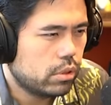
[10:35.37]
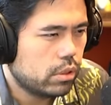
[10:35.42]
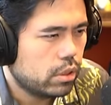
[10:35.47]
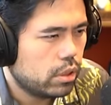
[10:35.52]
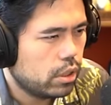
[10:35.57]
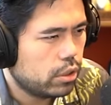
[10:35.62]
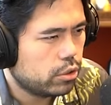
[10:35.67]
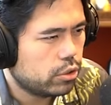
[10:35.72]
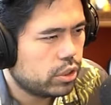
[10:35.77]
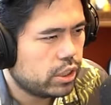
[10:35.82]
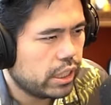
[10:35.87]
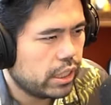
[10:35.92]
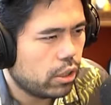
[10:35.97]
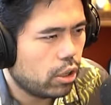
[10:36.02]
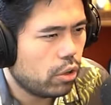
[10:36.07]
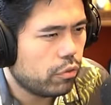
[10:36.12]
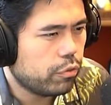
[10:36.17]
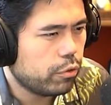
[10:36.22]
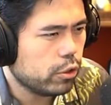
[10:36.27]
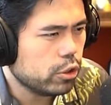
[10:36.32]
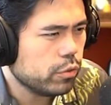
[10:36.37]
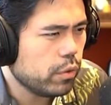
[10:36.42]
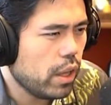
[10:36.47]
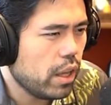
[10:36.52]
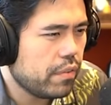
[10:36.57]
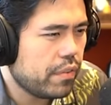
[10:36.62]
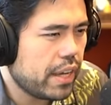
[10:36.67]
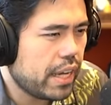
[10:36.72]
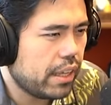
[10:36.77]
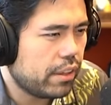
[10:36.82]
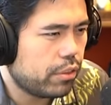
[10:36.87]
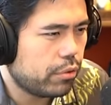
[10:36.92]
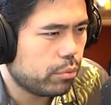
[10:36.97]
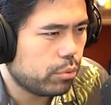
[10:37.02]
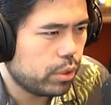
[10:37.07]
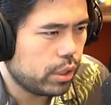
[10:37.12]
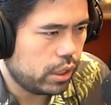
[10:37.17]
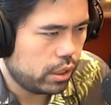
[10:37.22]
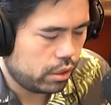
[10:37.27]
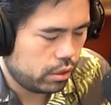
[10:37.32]
understand all first of all I have
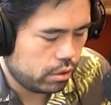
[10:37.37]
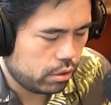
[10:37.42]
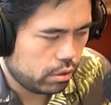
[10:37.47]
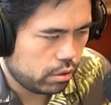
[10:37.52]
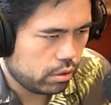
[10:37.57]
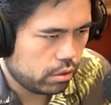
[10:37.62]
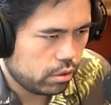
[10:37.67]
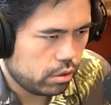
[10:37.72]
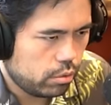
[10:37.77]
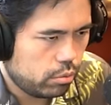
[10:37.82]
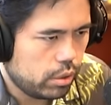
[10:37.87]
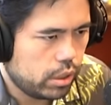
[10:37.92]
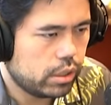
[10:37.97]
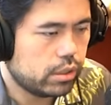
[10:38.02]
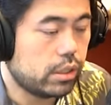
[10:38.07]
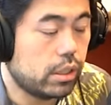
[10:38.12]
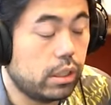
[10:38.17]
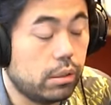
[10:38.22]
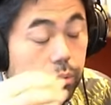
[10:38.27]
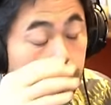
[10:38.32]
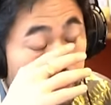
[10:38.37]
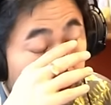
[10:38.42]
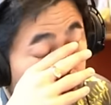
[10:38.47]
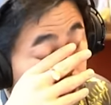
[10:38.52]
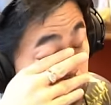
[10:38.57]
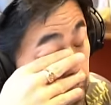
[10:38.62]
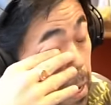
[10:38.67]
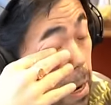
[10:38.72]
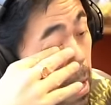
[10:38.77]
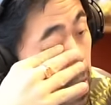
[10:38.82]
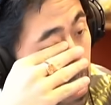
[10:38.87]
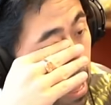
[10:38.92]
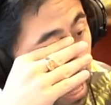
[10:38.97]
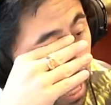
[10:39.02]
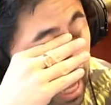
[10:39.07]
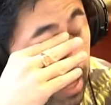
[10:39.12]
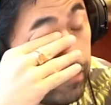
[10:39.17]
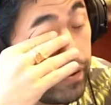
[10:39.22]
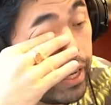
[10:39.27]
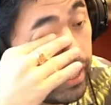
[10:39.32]
a3 here wait a second let me think
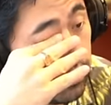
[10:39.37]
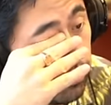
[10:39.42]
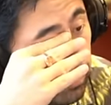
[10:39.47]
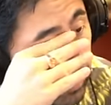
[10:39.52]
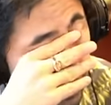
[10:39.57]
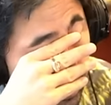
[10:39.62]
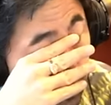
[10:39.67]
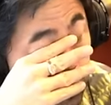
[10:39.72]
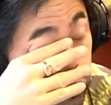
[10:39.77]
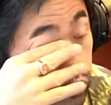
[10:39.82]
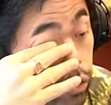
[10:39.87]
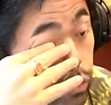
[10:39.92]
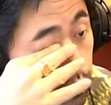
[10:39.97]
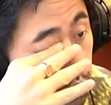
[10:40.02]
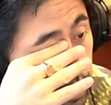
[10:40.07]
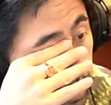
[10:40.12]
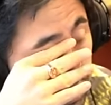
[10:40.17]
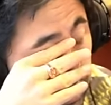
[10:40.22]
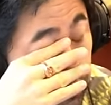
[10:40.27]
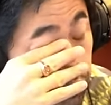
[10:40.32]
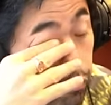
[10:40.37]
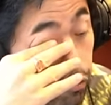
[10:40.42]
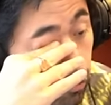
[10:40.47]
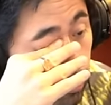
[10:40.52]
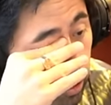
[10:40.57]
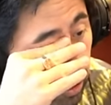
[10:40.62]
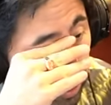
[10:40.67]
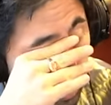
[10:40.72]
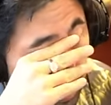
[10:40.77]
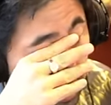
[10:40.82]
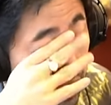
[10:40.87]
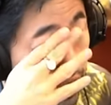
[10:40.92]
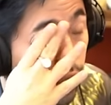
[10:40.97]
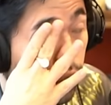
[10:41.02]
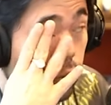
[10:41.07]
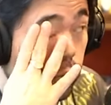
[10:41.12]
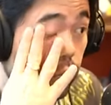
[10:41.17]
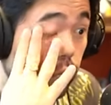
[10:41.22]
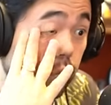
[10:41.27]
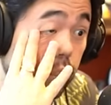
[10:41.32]
I have a3 I also have queen a4 I
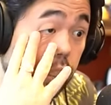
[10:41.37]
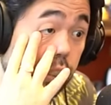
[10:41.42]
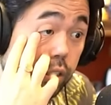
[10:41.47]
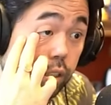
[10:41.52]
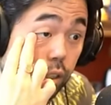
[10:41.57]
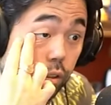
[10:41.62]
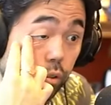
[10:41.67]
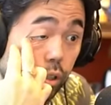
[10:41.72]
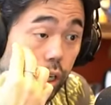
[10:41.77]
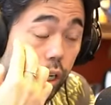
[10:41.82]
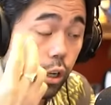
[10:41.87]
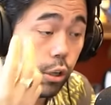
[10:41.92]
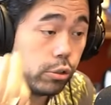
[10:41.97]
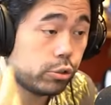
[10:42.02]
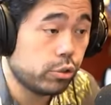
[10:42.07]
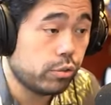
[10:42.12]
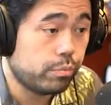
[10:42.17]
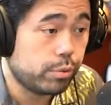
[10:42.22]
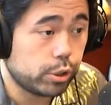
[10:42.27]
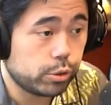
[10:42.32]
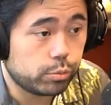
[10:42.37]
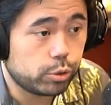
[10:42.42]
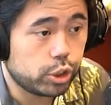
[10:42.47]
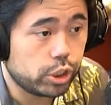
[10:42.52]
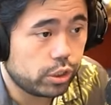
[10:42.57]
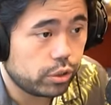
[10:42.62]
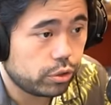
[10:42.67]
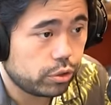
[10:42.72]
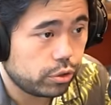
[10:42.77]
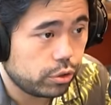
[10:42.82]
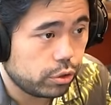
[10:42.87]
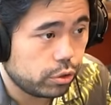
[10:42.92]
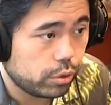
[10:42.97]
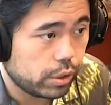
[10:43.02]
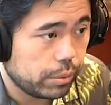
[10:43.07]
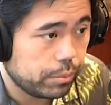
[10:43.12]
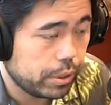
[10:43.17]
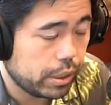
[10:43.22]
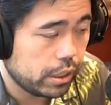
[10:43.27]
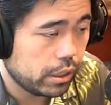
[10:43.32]
also have knight c3 I also have bishop g2 I
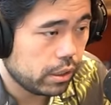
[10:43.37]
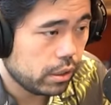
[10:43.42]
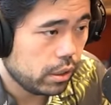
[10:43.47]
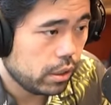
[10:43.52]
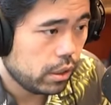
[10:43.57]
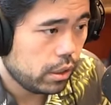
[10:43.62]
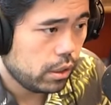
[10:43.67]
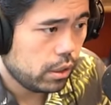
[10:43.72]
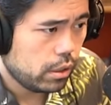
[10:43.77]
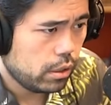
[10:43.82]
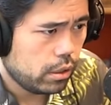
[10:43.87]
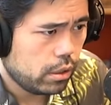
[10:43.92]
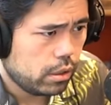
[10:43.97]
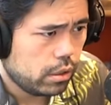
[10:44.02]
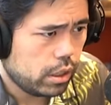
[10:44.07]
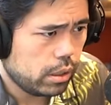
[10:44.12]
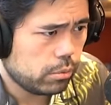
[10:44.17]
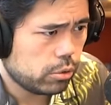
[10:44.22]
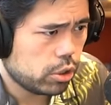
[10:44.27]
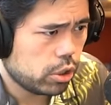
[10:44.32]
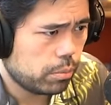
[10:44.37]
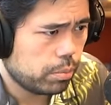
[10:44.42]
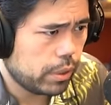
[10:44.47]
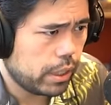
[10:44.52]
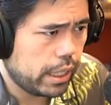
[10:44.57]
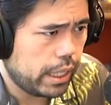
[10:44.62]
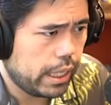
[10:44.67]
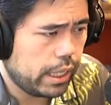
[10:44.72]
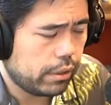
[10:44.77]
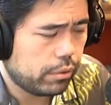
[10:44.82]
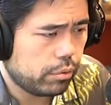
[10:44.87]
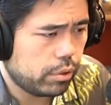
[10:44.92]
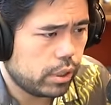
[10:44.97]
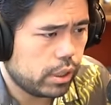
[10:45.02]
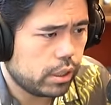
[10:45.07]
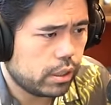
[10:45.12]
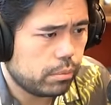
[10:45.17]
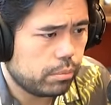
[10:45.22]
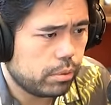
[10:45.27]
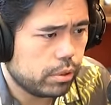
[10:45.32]
mean I think I'm just gonna play a3 to
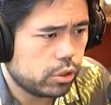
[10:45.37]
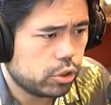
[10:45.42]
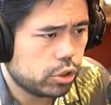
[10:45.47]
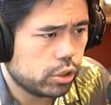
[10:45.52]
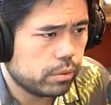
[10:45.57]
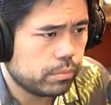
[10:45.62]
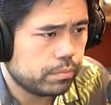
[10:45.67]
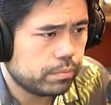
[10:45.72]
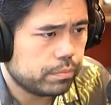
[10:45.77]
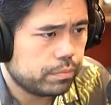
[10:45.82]
hit the bishop